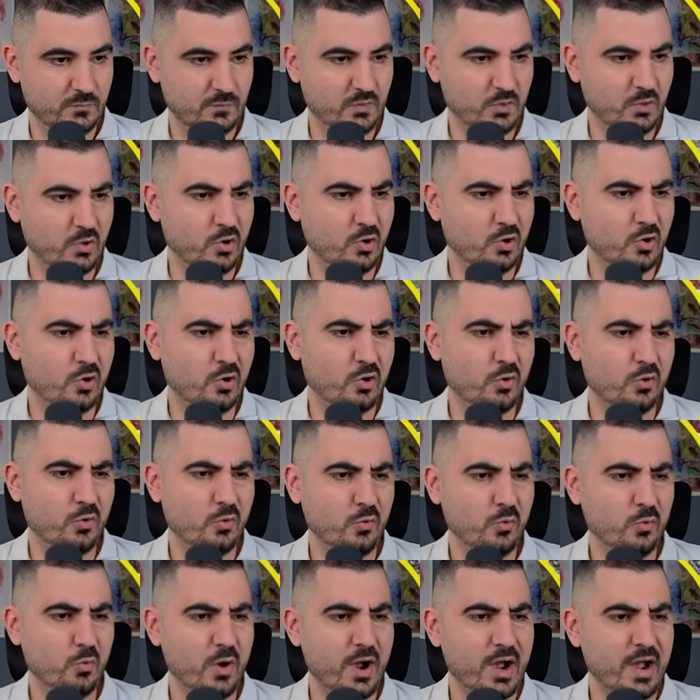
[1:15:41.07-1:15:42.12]
No,
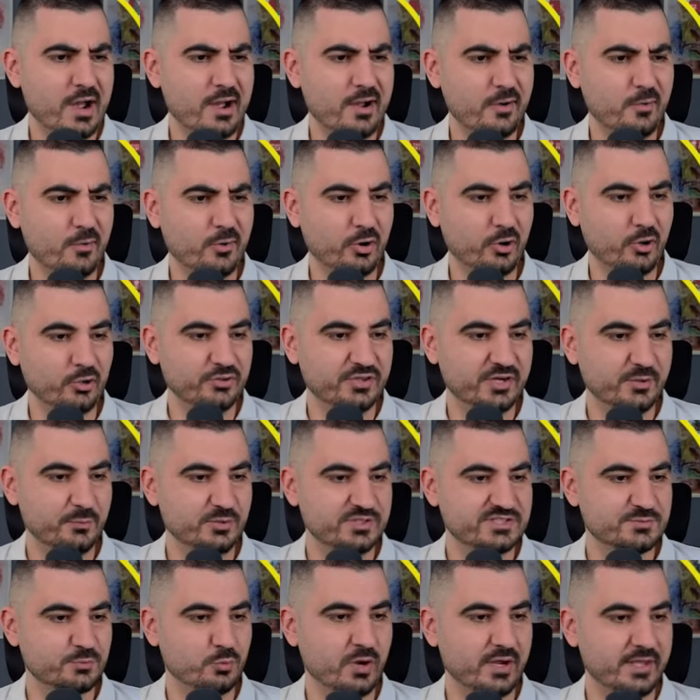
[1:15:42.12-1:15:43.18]
wow, Rodri
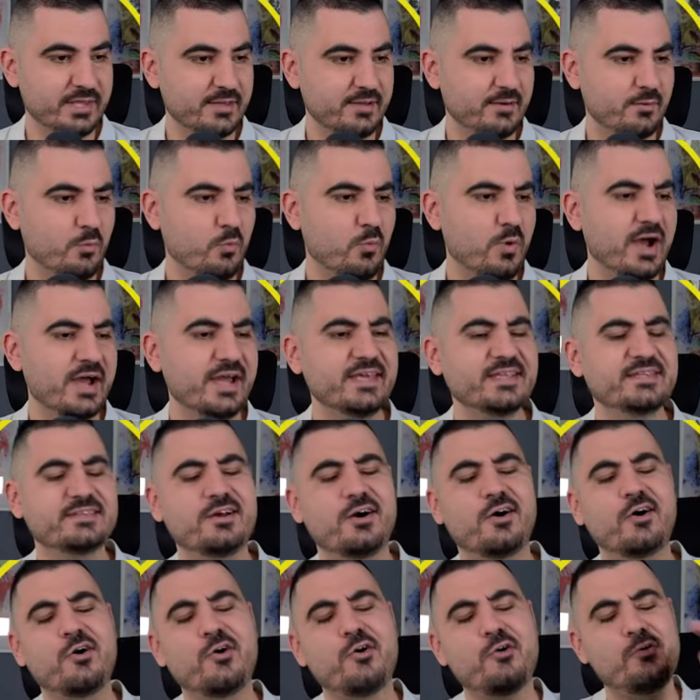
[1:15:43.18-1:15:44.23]
was here wide
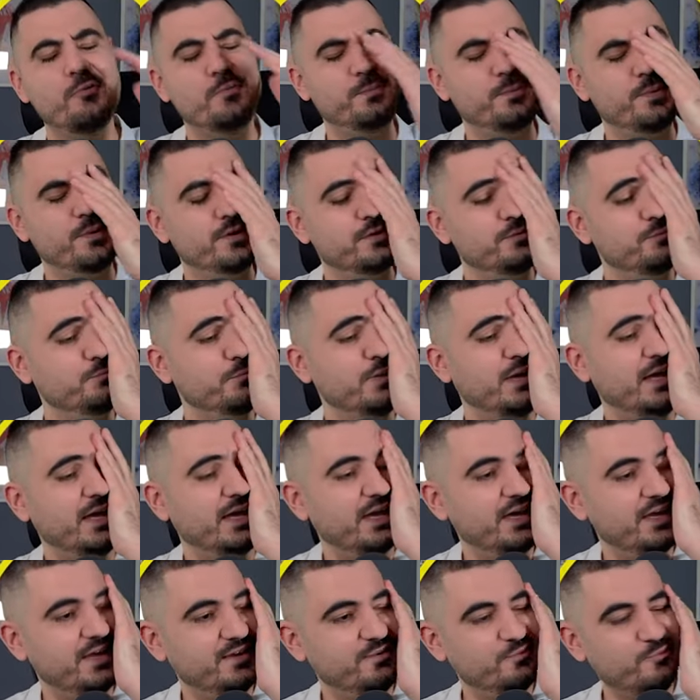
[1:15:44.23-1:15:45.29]
open,
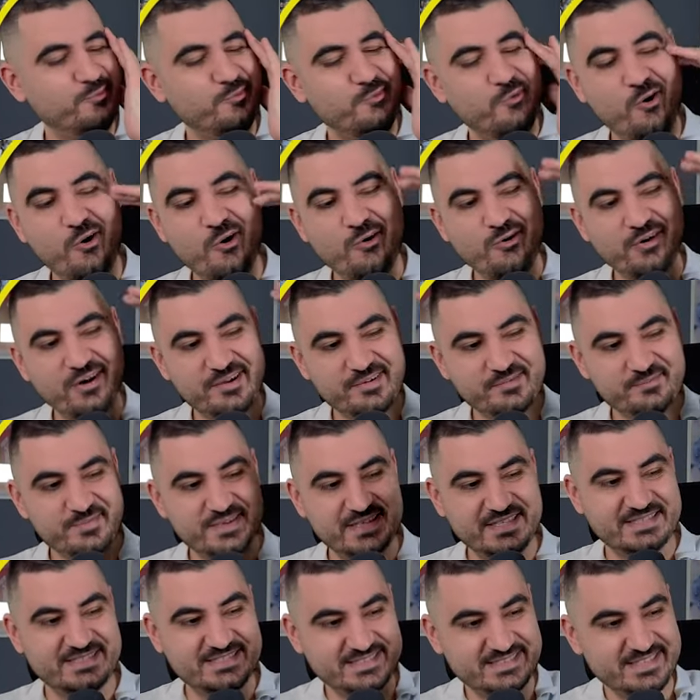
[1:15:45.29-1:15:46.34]
man. What a
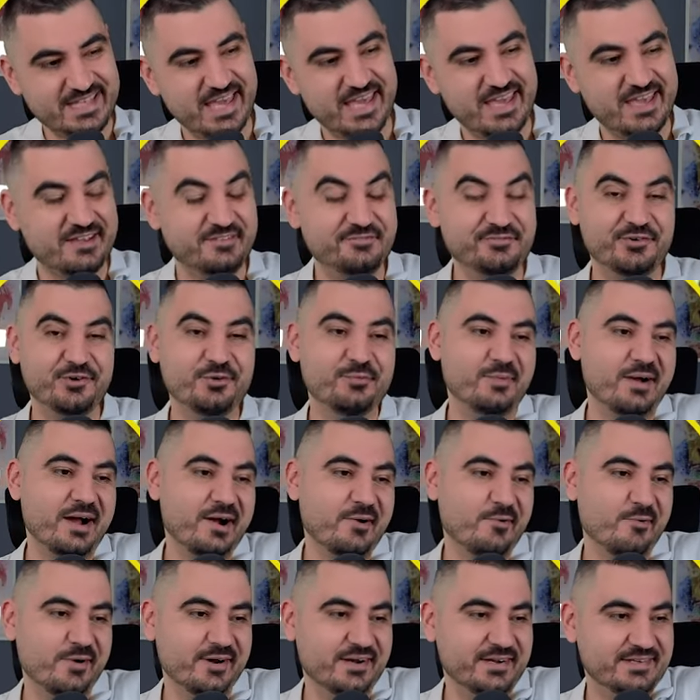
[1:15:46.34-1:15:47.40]
mistake from
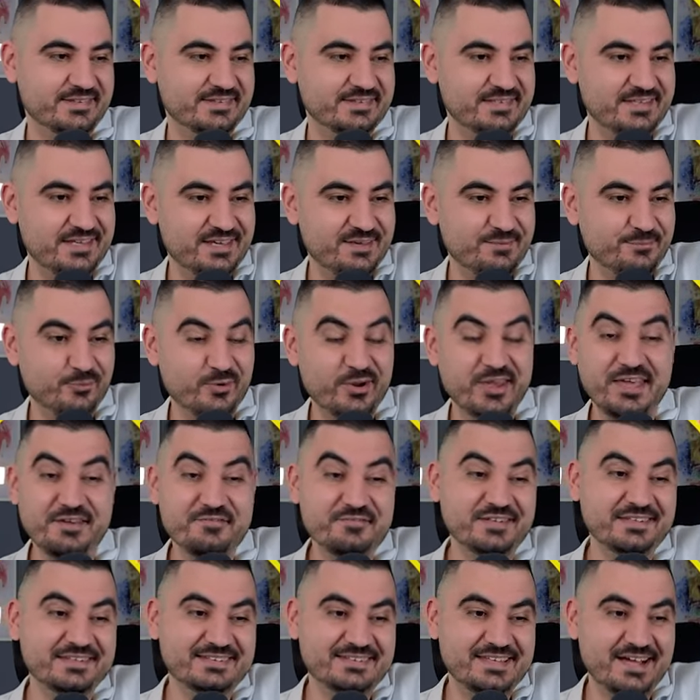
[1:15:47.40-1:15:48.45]
our team. We
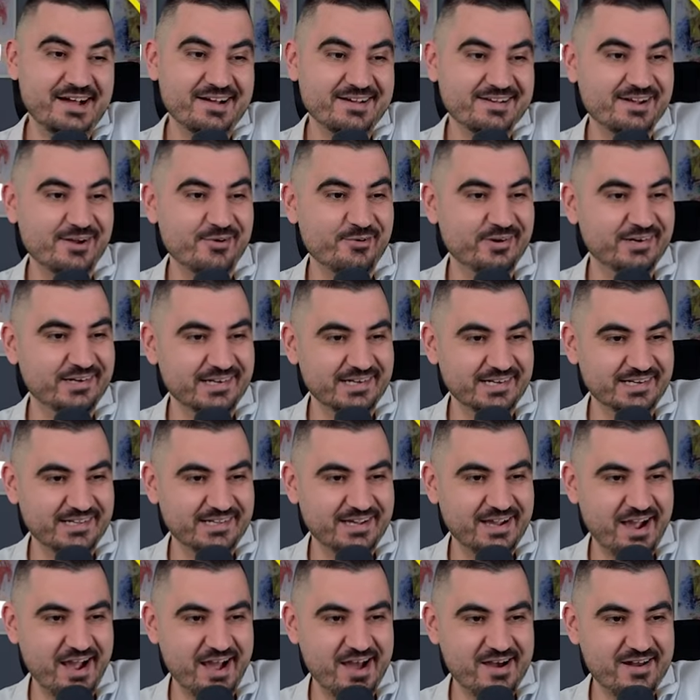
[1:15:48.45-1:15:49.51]
even tackled
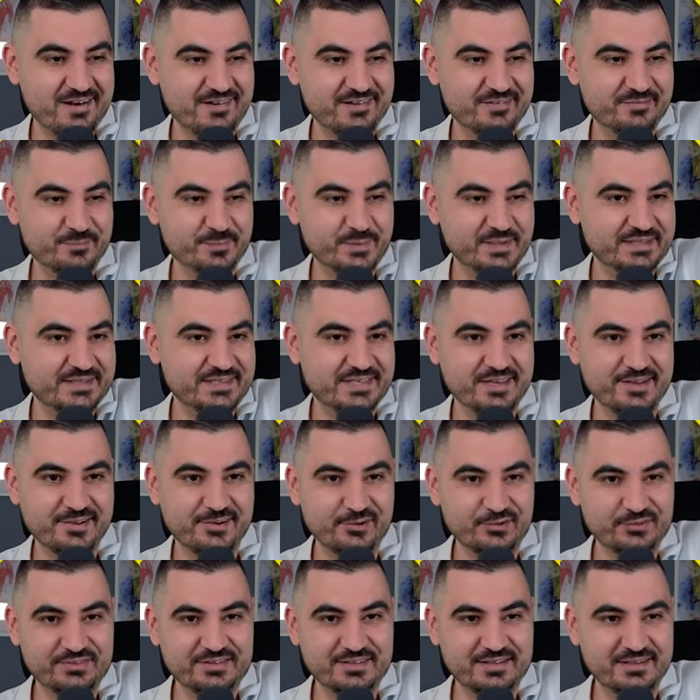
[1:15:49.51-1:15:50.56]
Erling Haaland, but he
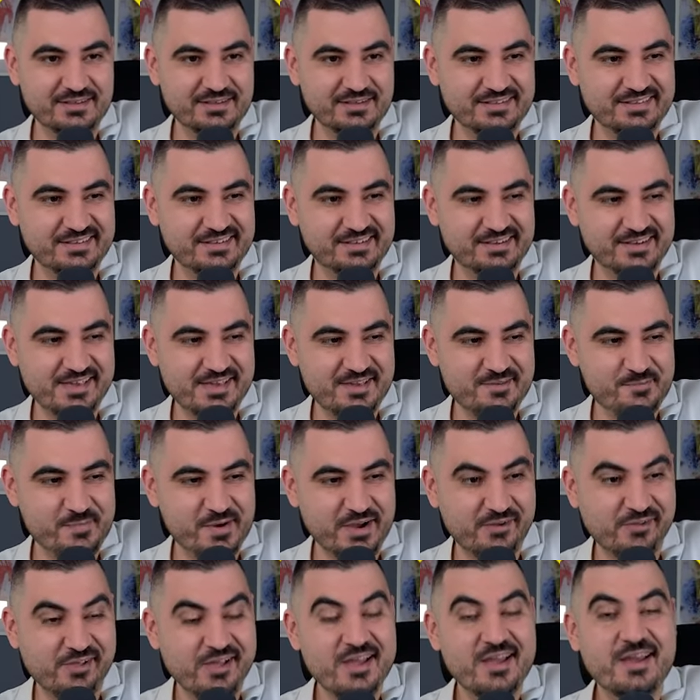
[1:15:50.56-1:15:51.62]
got the lucky
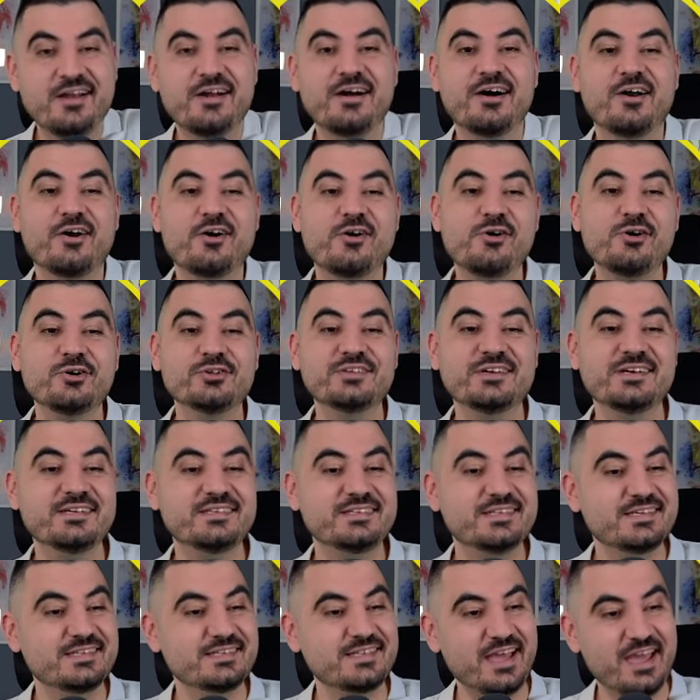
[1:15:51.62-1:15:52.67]
rebound. Rodri
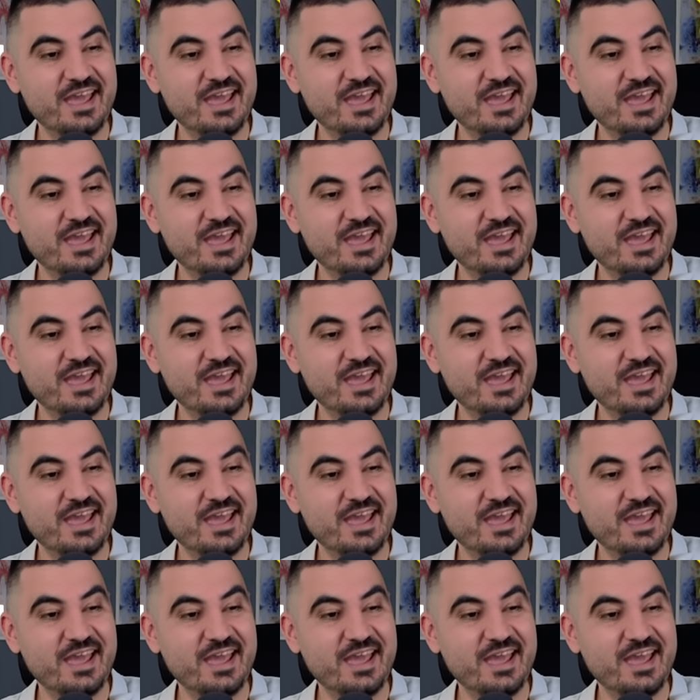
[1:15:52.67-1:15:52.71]
did